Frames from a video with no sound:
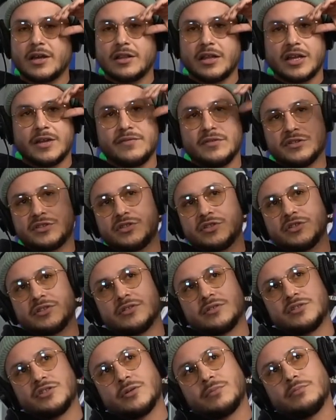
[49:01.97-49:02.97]
Like, if you
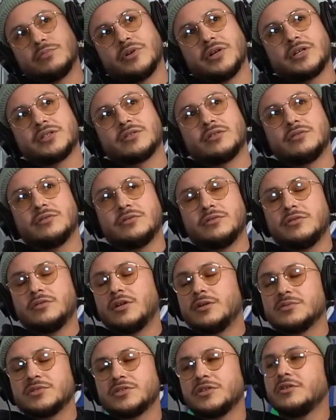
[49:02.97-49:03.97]
search up BRICS on Google,
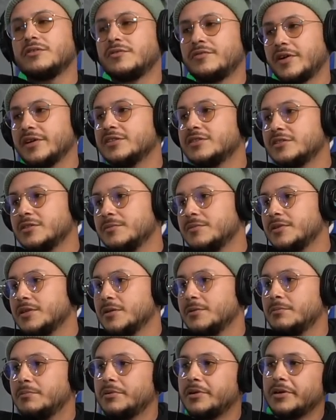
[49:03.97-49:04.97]
I'm sure you'll find something. Well, and
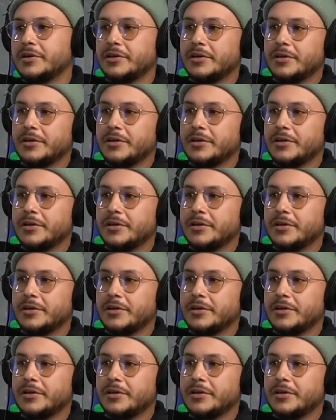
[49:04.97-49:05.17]
that's kind of